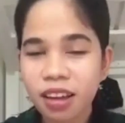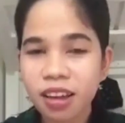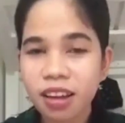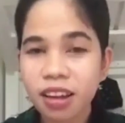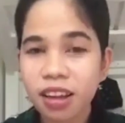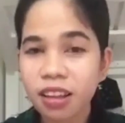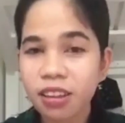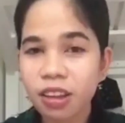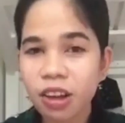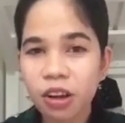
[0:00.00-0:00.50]

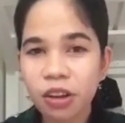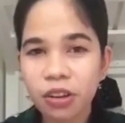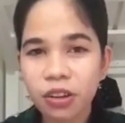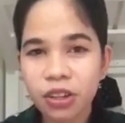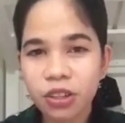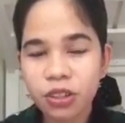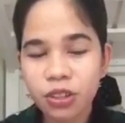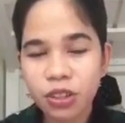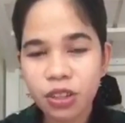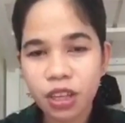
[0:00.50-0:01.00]
Not only
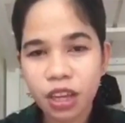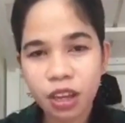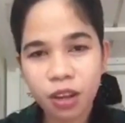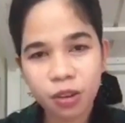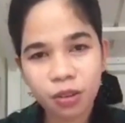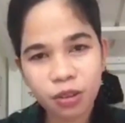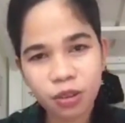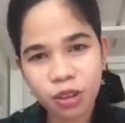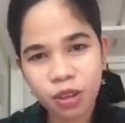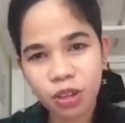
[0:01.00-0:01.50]
today
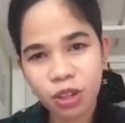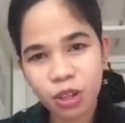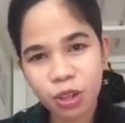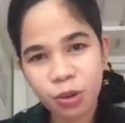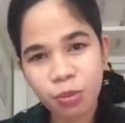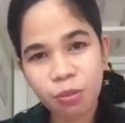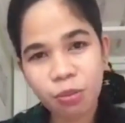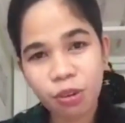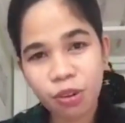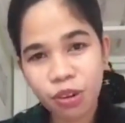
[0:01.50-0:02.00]
because it's
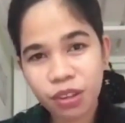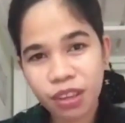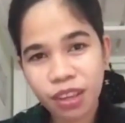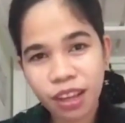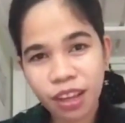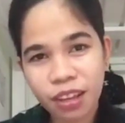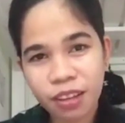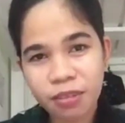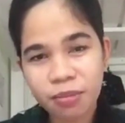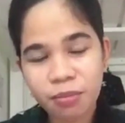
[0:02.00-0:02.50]
your
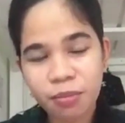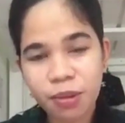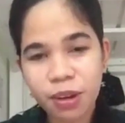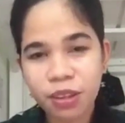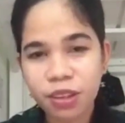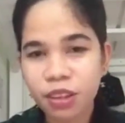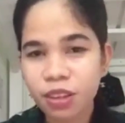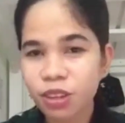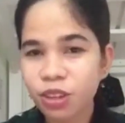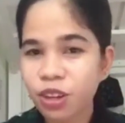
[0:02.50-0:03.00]
birthday, but
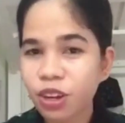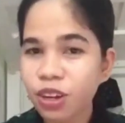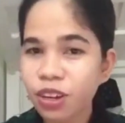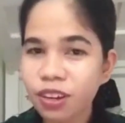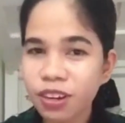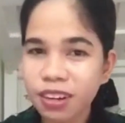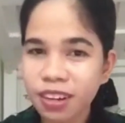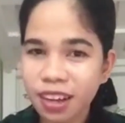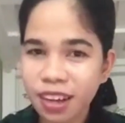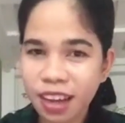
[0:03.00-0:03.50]
enjoy
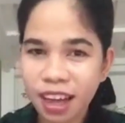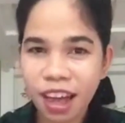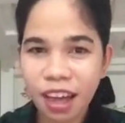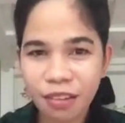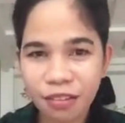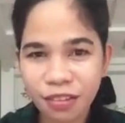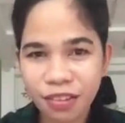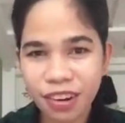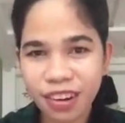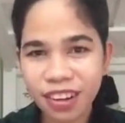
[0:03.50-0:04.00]
your day
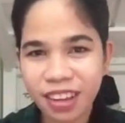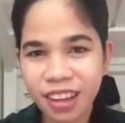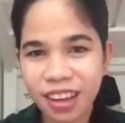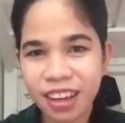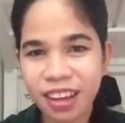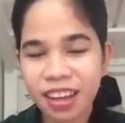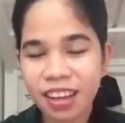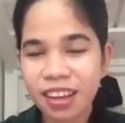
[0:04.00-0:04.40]
every day.